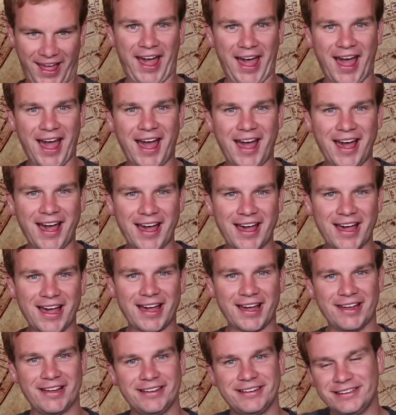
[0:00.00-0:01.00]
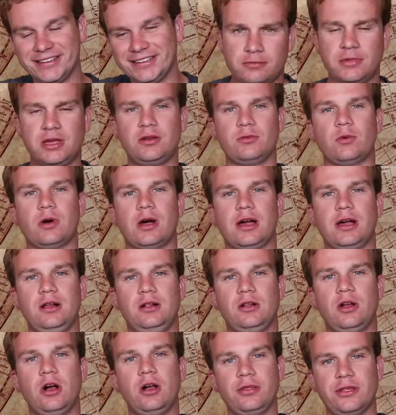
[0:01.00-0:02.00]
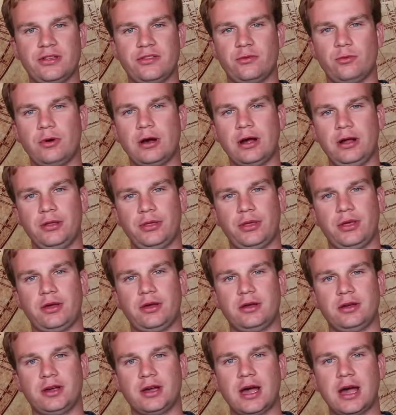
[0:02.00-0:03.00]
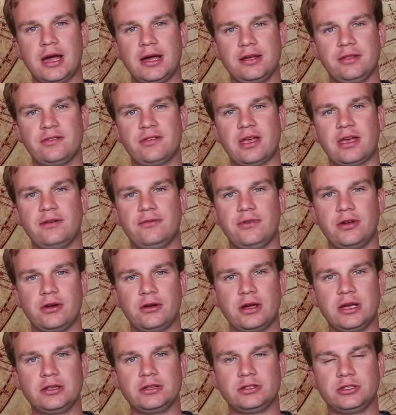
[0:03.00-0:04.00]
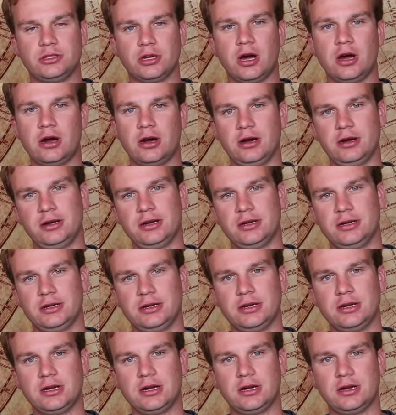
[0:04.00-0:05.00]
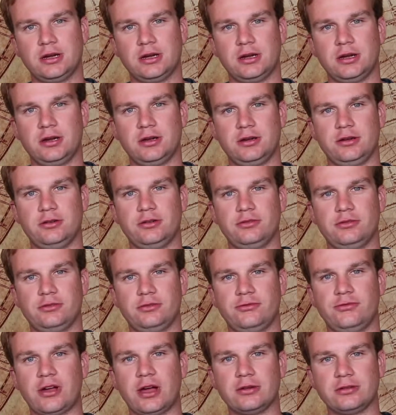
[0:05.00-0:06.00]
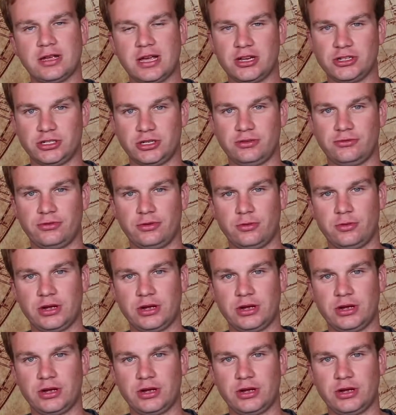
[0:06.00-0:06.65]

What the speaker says: Ha ha! Meanwhile, all this wealth hides a very dark foundation for